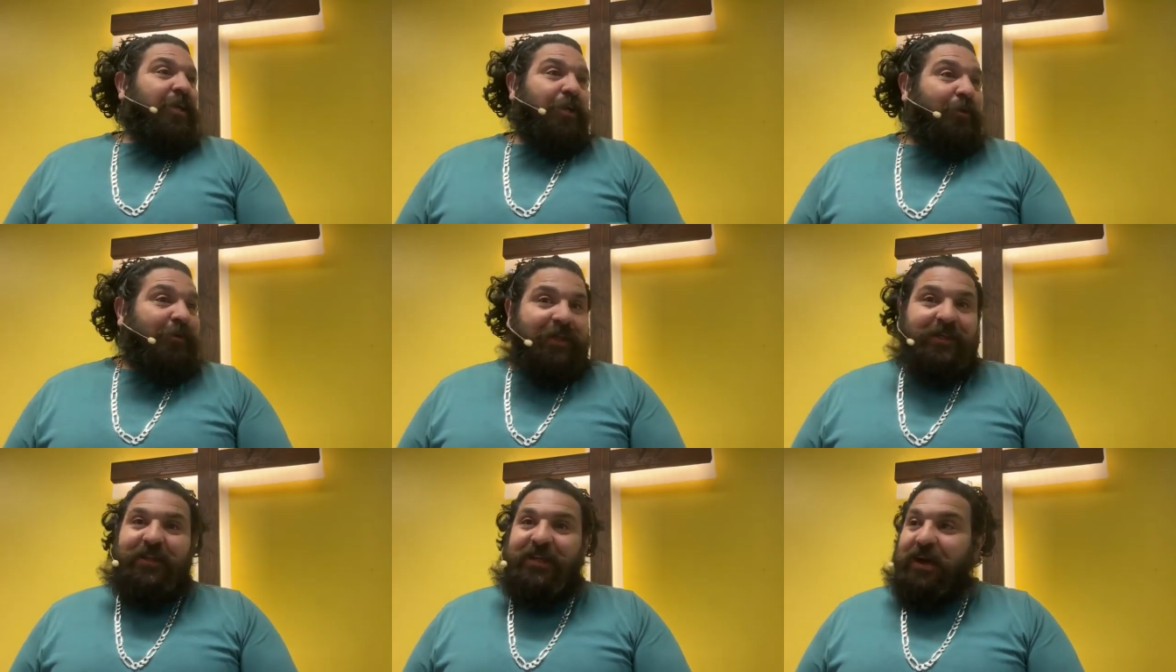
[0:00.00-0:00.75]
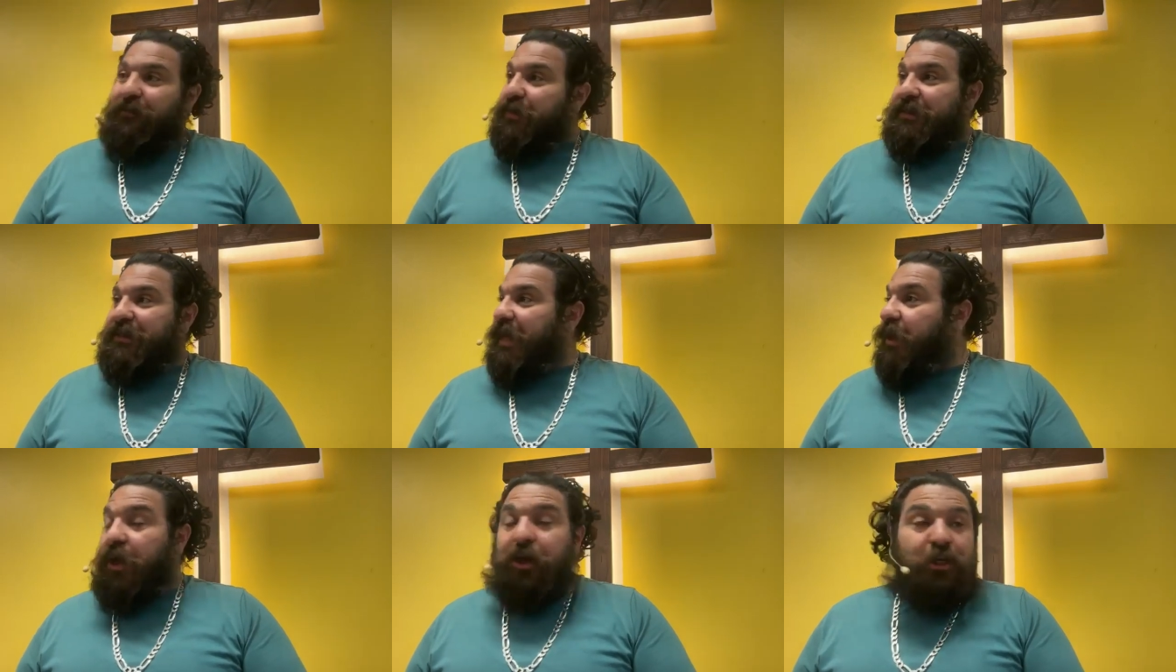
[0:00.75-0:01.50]
you don't think the devil's
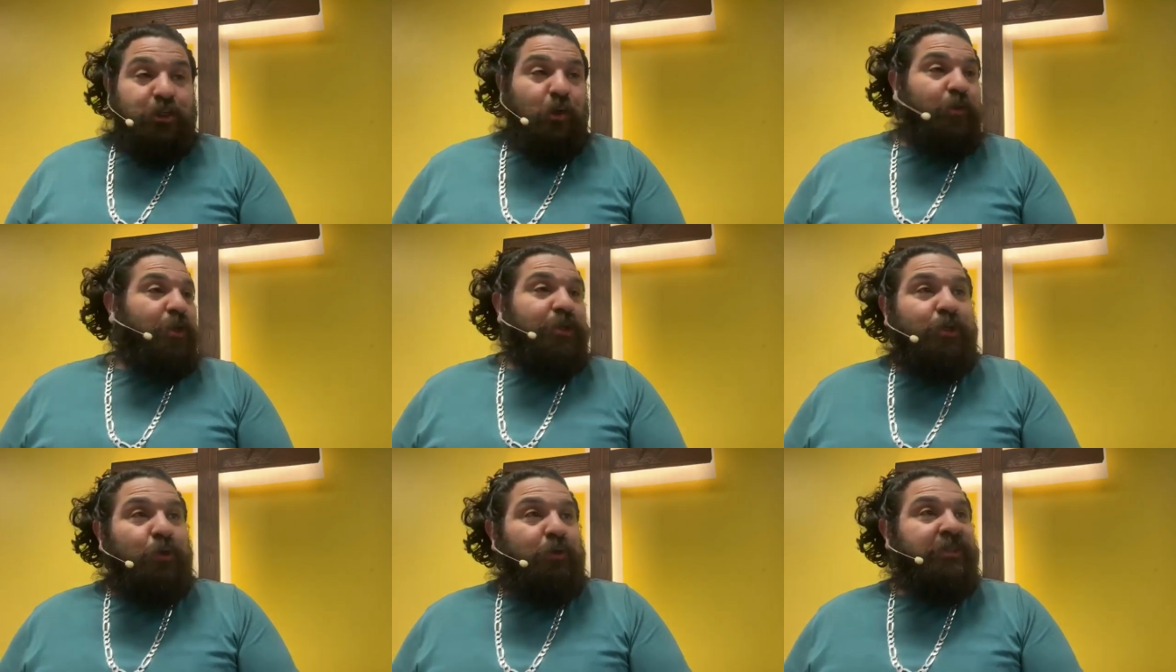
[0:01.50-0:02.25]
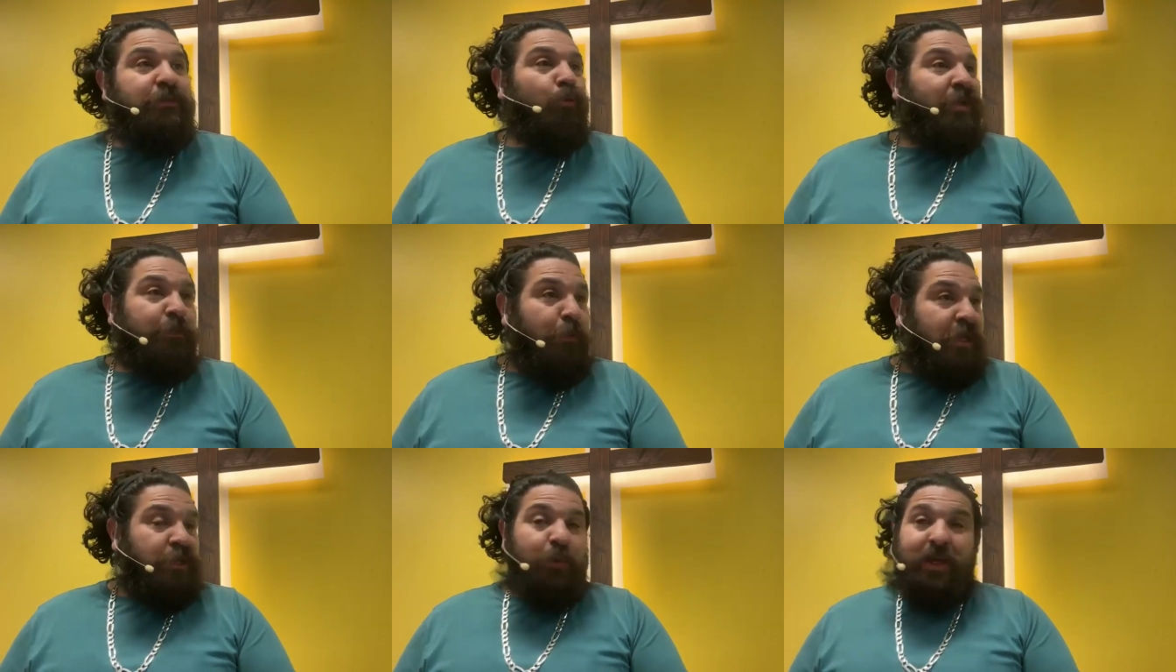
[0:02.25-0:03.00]
sitting on your shoulder too,
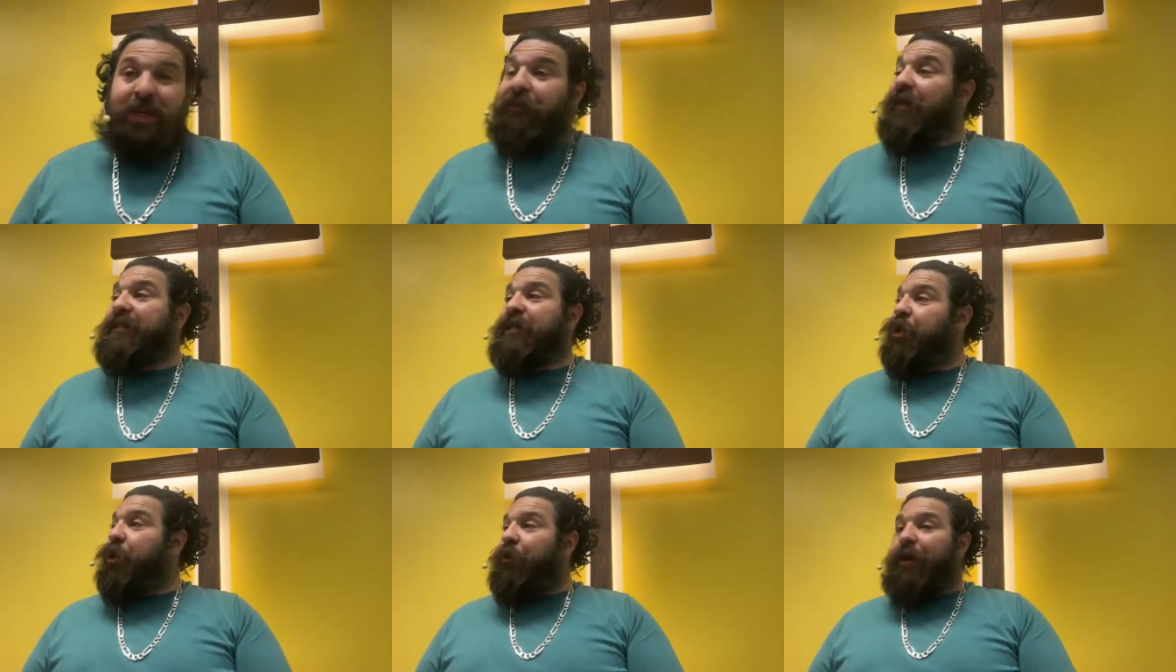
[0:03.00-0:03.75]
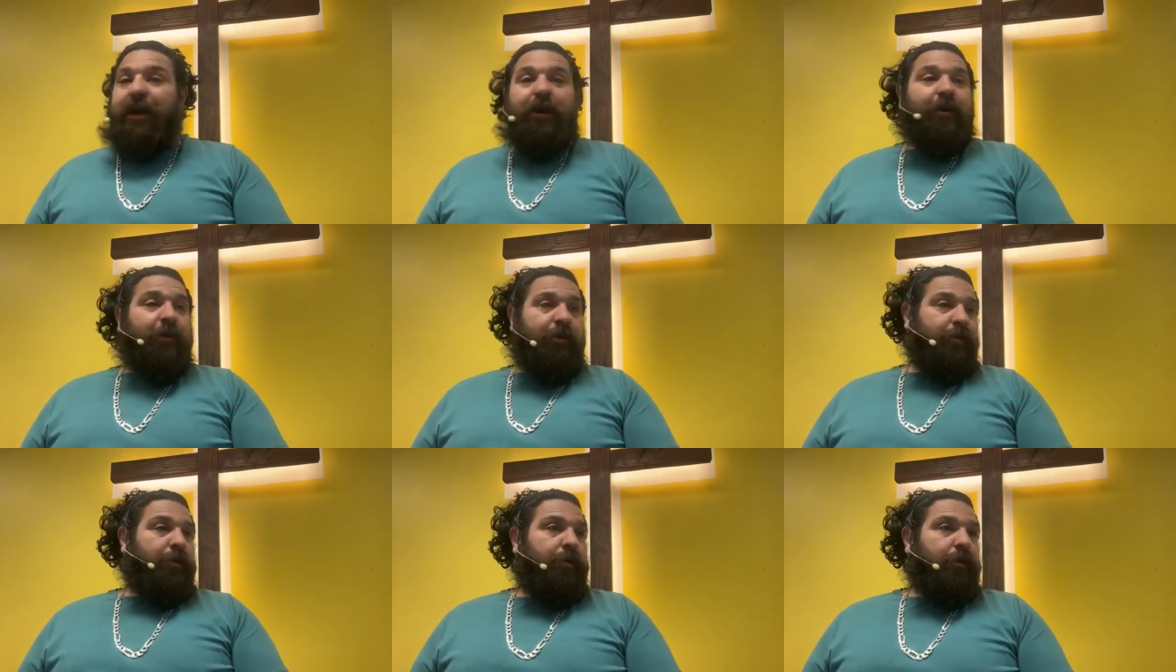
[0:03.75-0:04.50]
whispering sweet nothings into your ear?